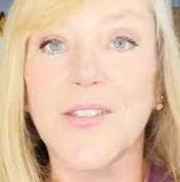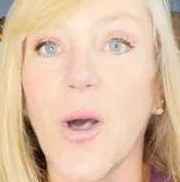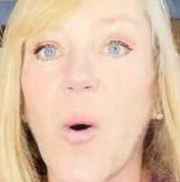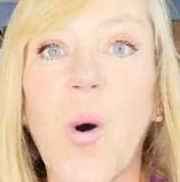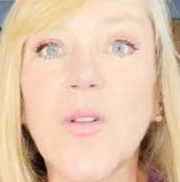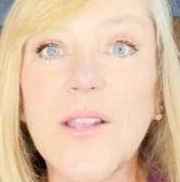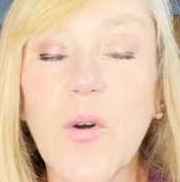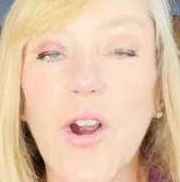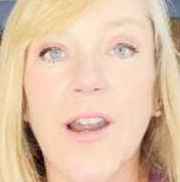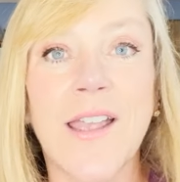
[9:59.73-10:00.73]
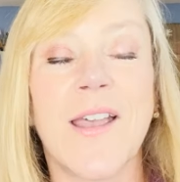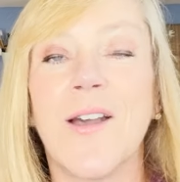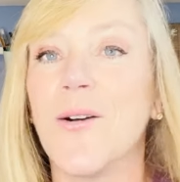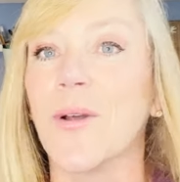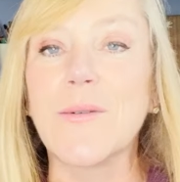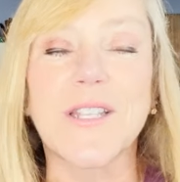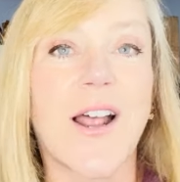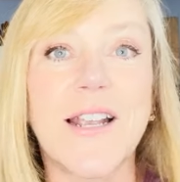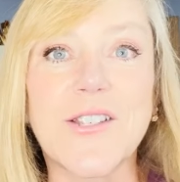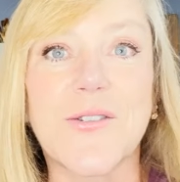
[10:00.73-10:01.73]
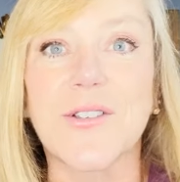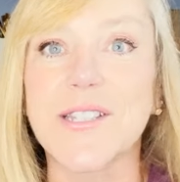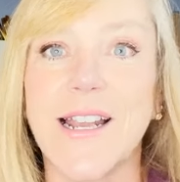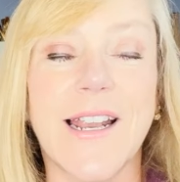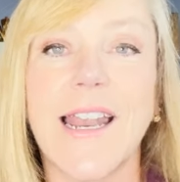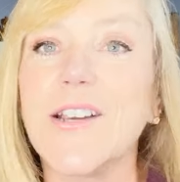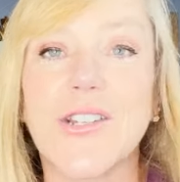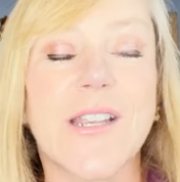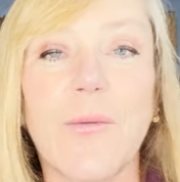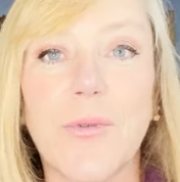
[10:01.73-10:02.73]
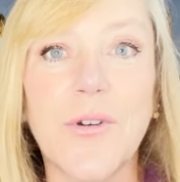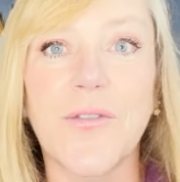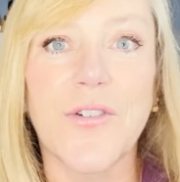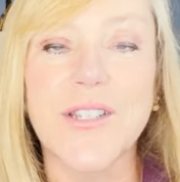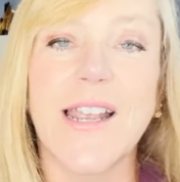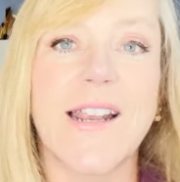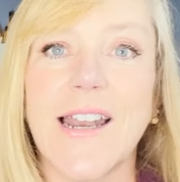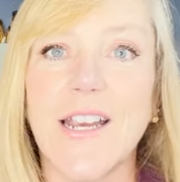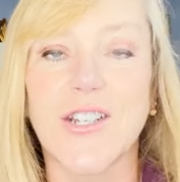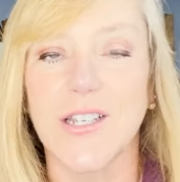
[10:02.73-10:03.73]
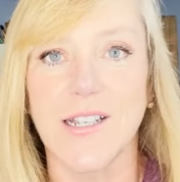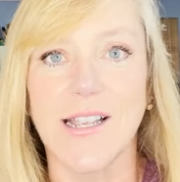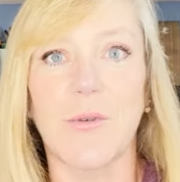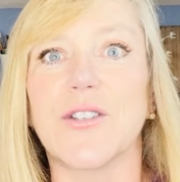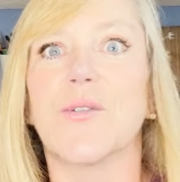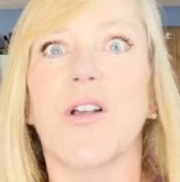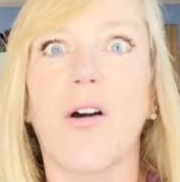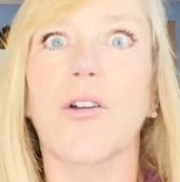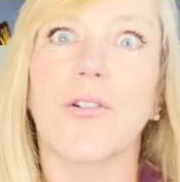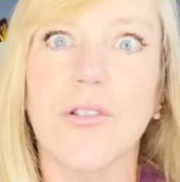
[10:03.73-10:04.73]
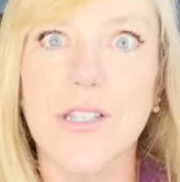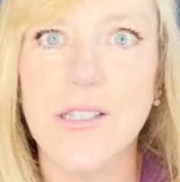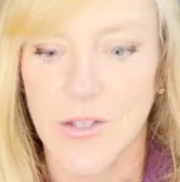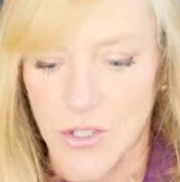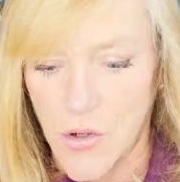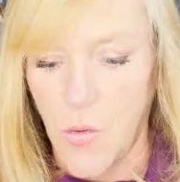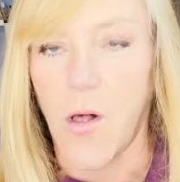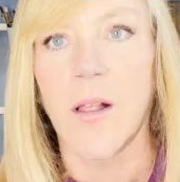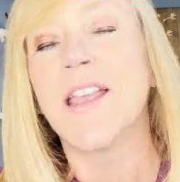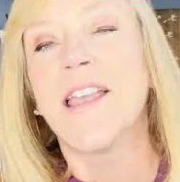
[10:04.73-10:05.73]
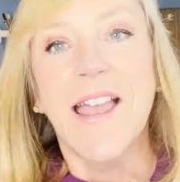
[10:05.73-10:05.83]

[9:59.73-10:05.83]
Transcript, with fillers: the Holy War. When I was in high school, Saint Ignatius, I rooted for Saint Ignatius because I to an all-girls school,